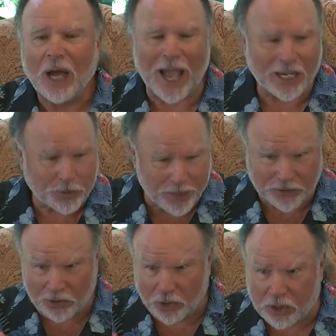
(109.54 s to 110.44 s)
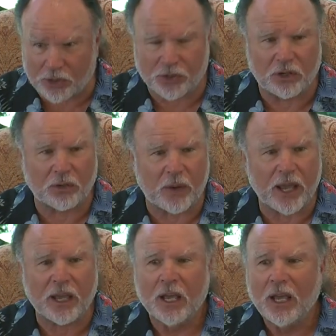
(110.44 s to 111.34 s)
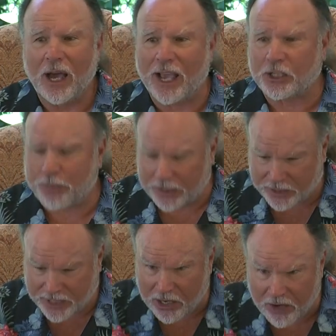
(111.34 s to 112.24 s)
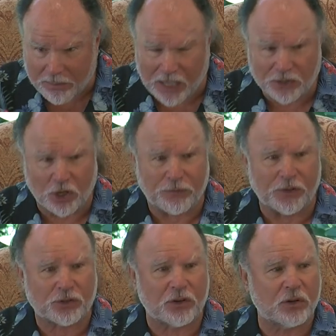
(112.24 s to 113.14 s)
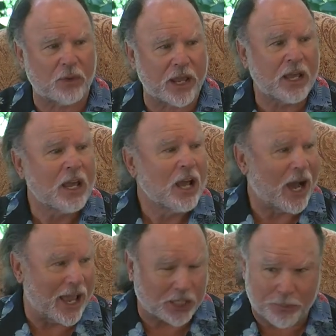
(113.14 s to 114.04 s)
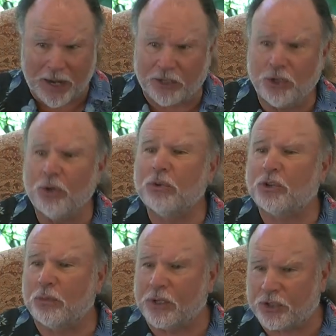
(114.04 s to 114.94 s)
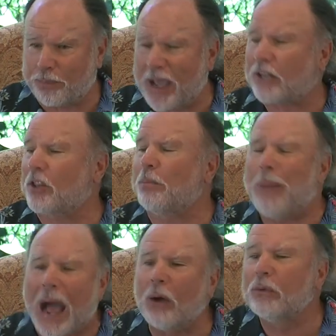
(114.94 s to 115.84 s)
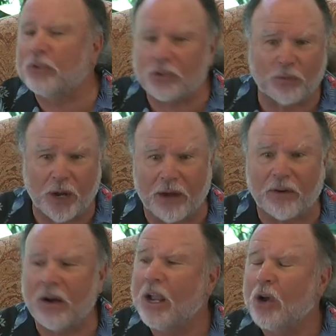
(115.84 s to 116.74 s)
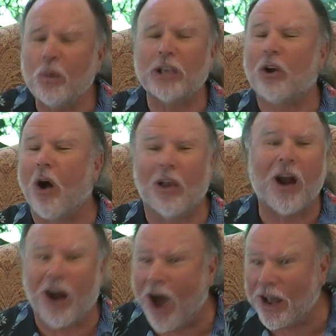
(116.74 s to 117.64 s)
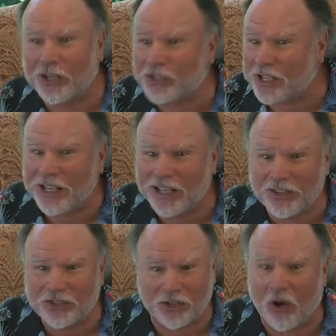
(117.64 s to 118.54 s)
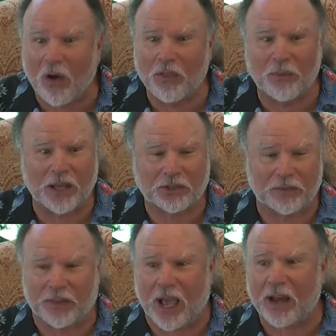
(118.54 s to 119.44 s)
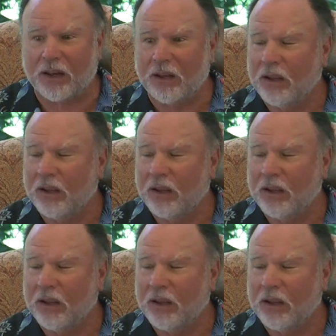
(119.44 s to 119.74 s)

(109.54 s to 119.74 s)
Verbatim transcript: I expect to look a certain way. I expect to carry myself a certain way. I expect you to respect the bounds of whatever we call our honesty is and all the rest of that.